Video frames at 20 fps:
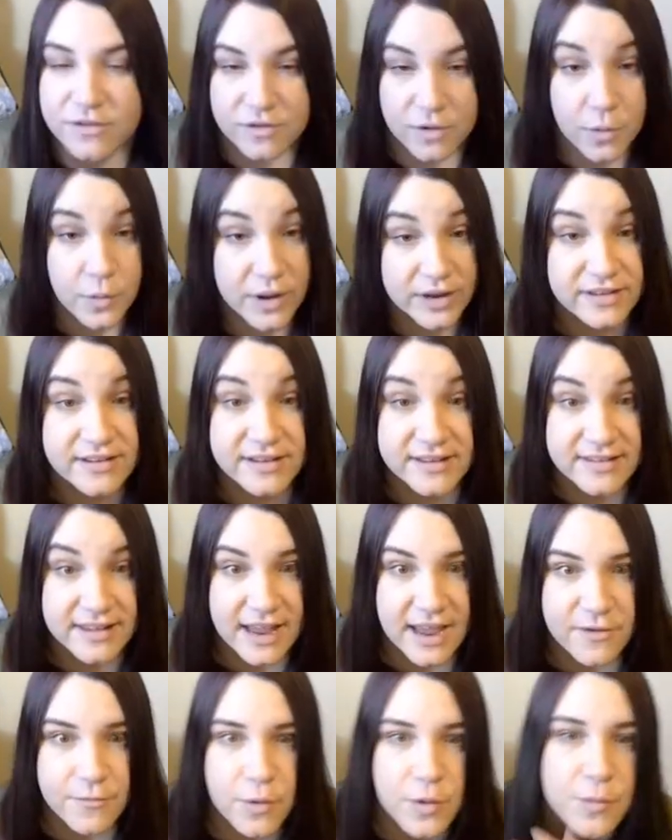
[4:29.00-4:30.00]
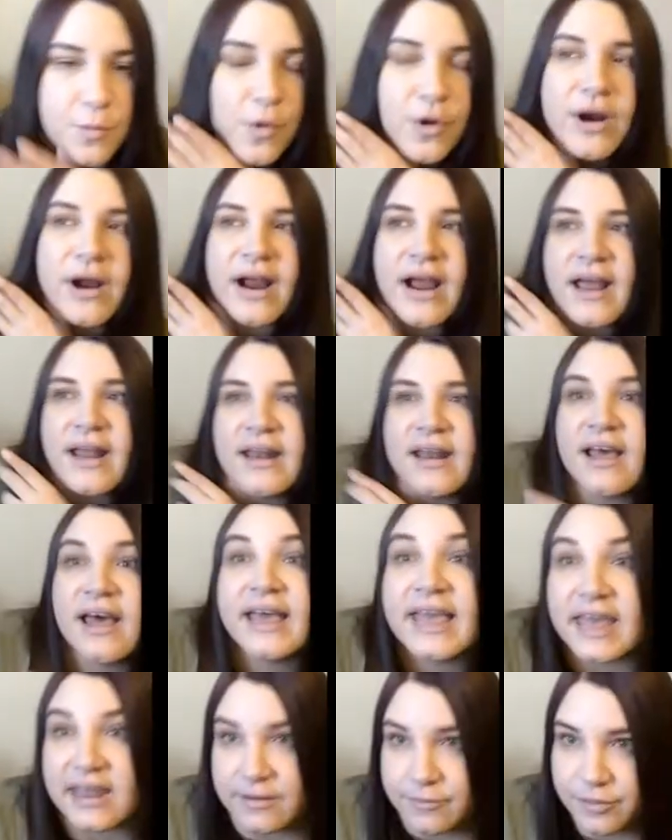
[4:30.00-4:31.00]
so we did say I have one more, and
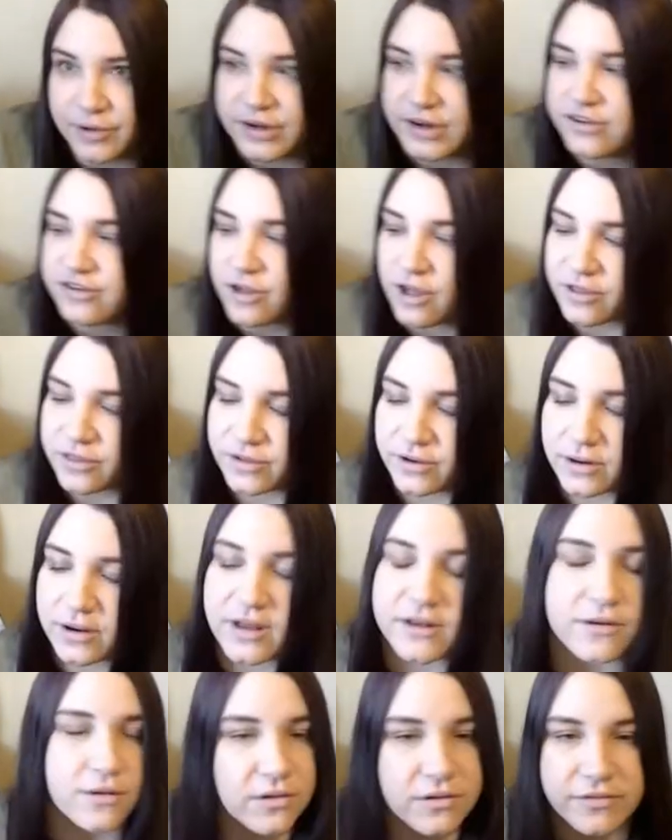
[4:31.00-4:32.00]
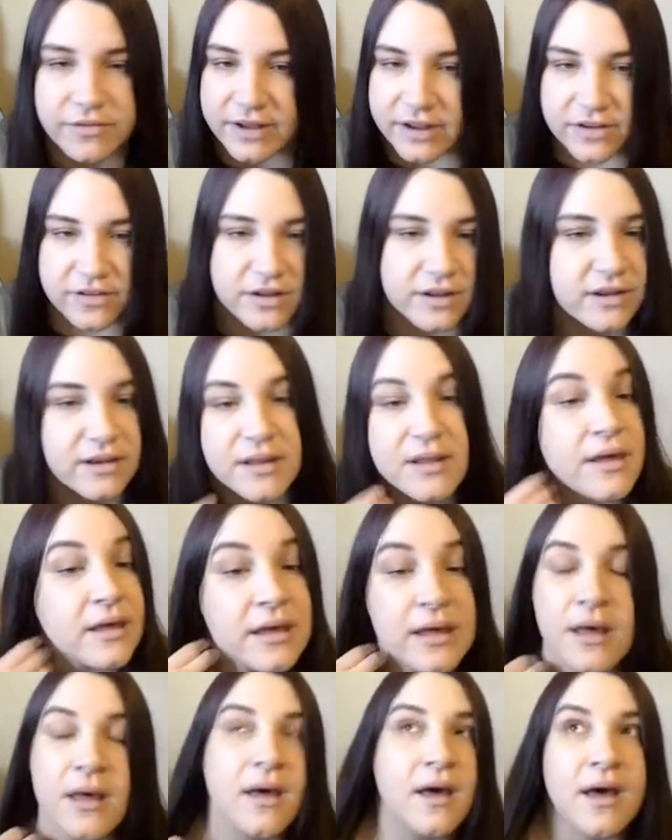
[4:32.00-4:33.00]
again, British author, adult fiction
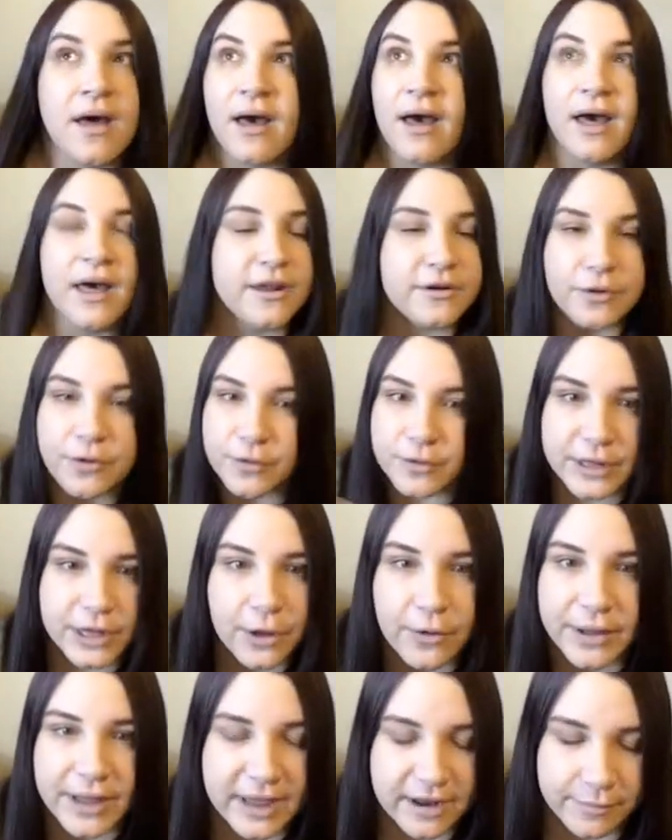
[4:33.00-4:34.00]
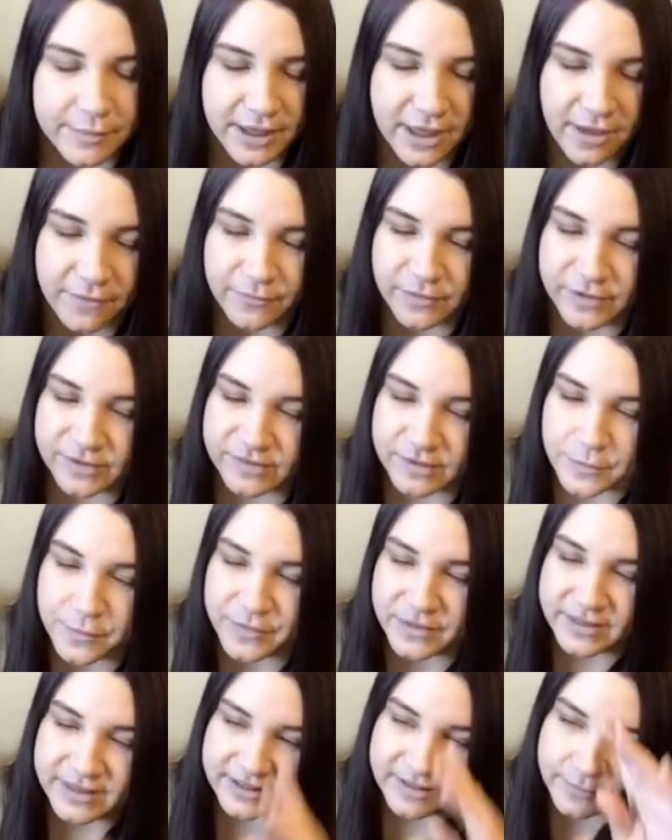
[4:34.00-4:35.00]
totally going out of my comfort zone
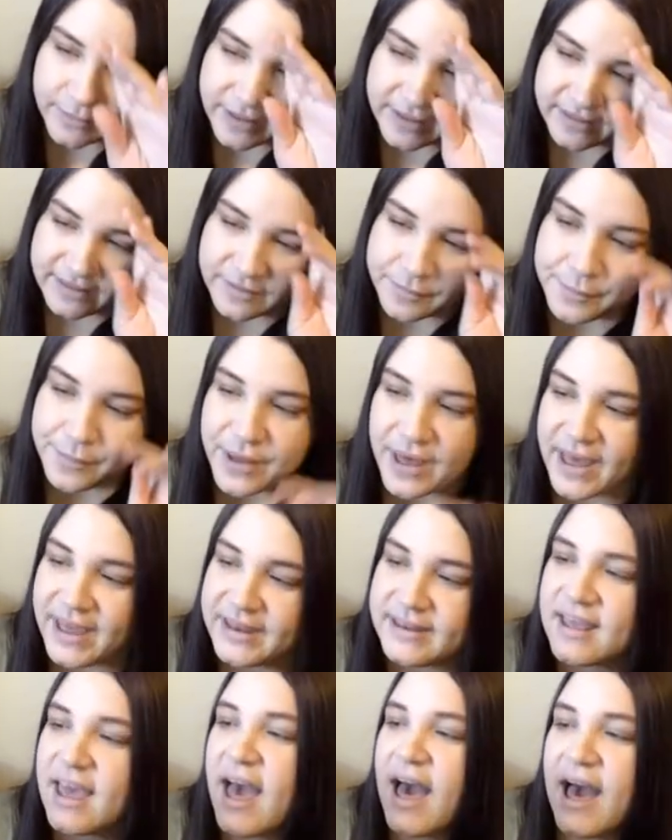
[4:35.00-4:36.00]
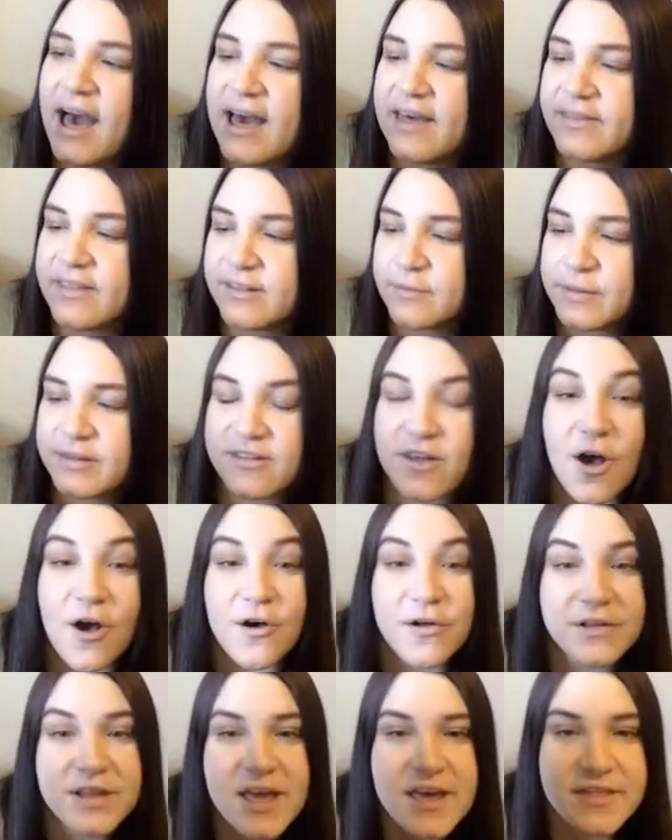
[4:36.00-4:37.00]
with these ones. But uh, this one's
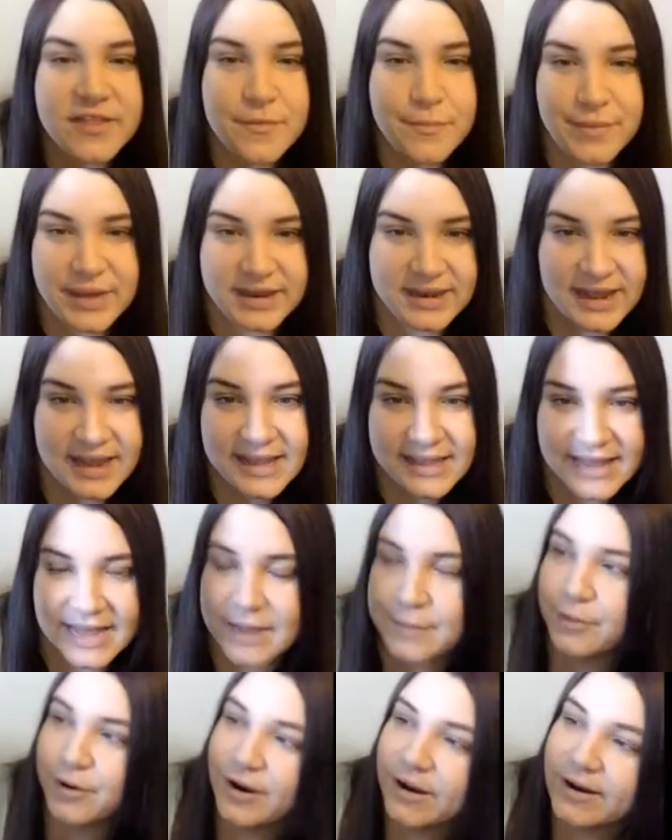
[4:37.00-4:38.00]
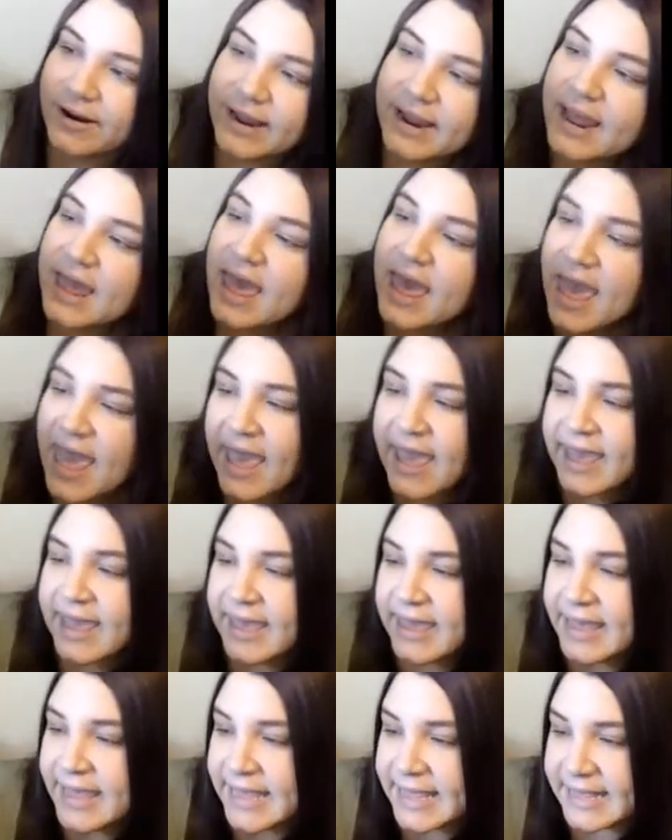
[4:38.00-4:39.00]
called The Midnight Library.
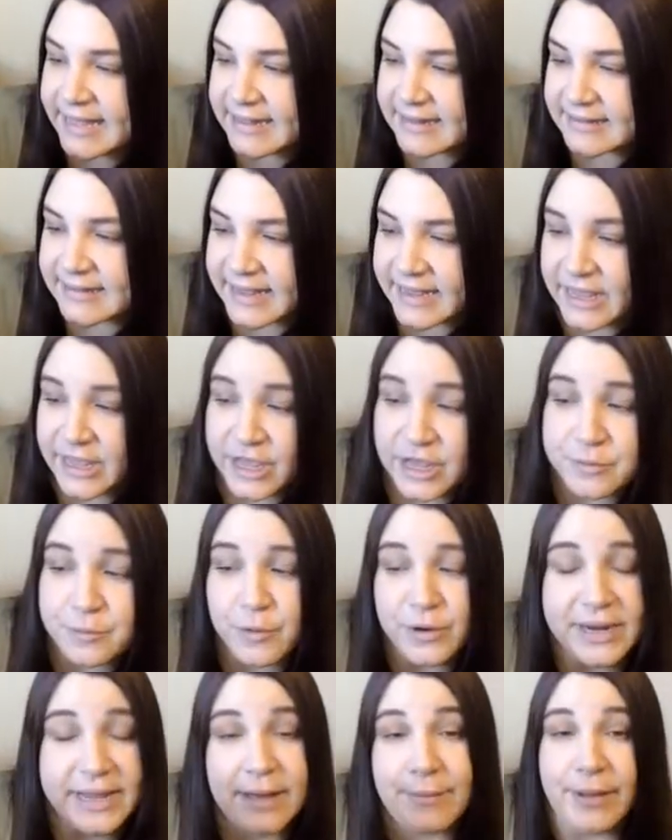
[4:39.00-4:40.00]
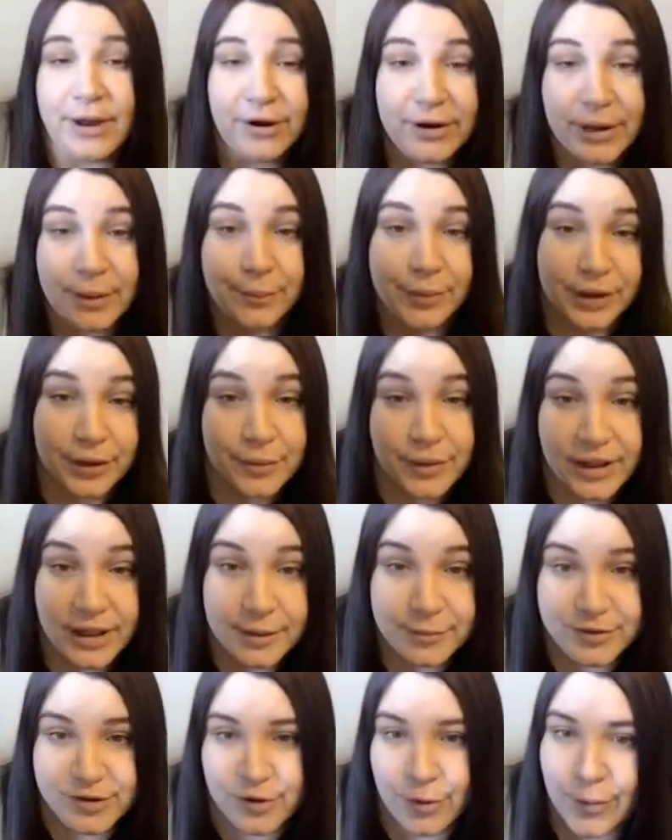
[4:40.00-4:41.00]
It is like a Good Morning America book
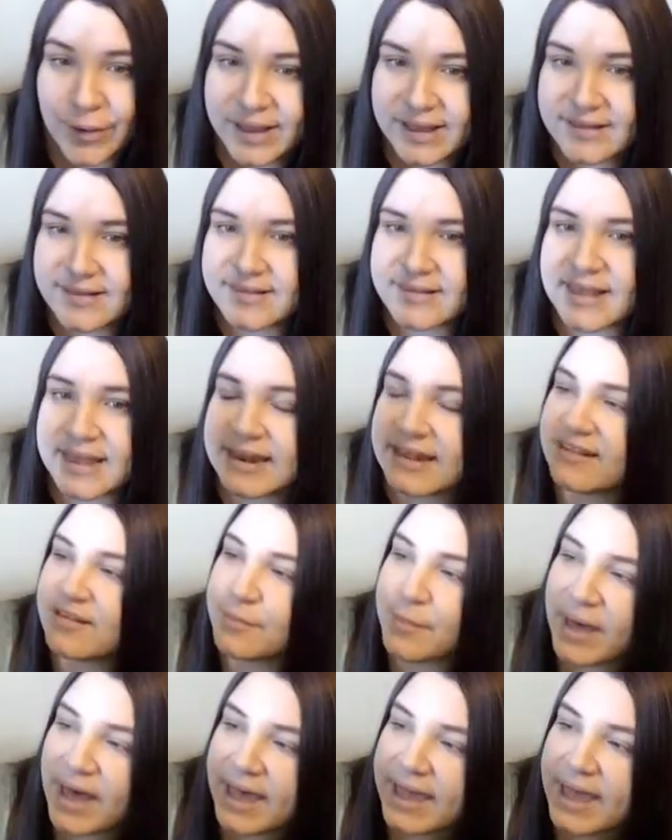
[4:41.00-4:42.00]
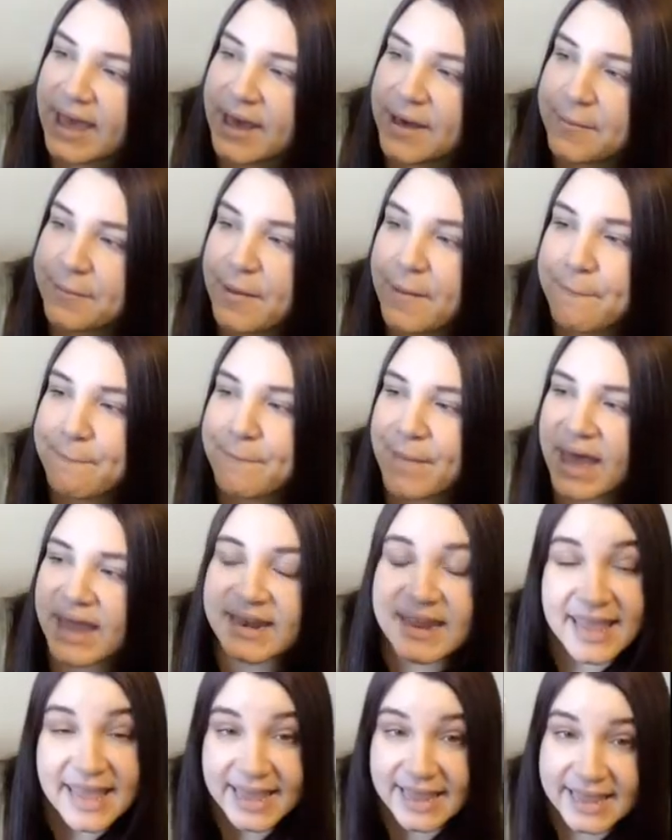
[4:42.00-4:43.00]
club choice, and it's by um, Matt
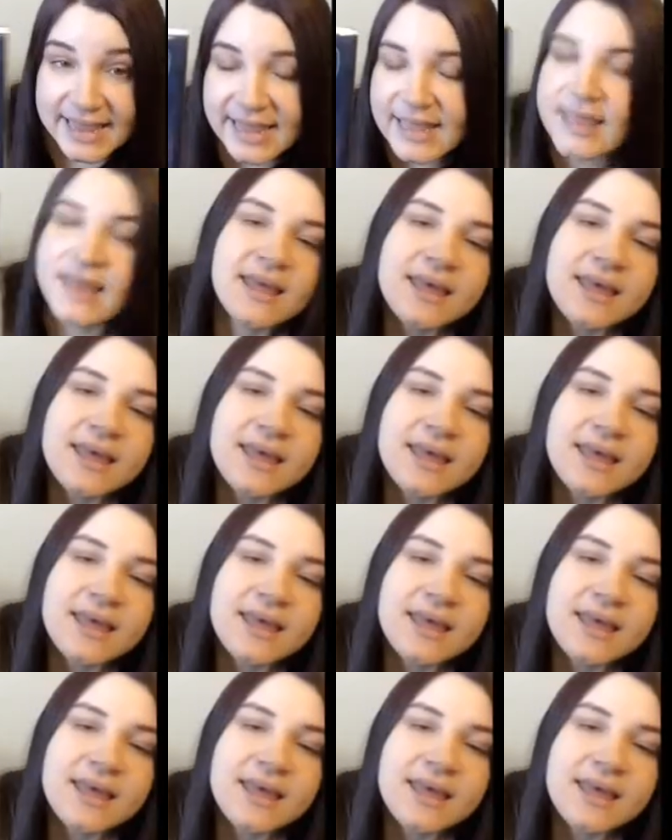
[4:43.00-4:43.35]
Haig.